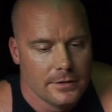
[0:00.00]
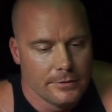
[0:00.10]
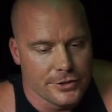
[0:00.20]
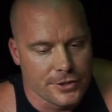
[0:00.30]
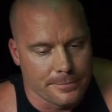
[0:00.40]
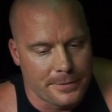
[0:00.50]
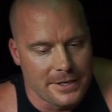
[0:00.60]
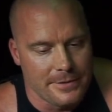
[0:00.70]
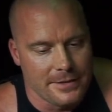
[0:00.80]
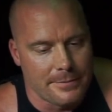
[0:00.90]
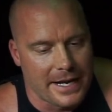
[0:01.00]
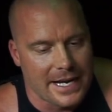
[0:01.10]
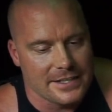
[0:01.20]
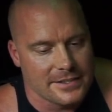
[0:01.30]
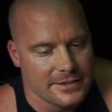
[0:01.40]
What's your PB
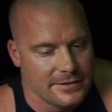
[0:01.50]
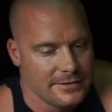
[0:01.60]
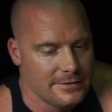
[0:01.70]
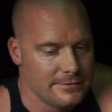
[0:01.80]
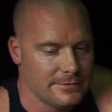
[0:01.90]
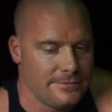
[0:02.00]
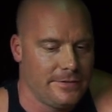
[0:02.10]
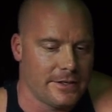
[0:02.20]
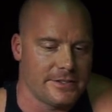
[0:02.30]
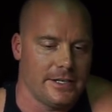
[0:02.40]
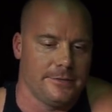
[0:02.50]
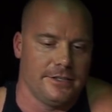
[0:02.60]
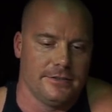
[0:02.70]
bass? What the fuck does that mean?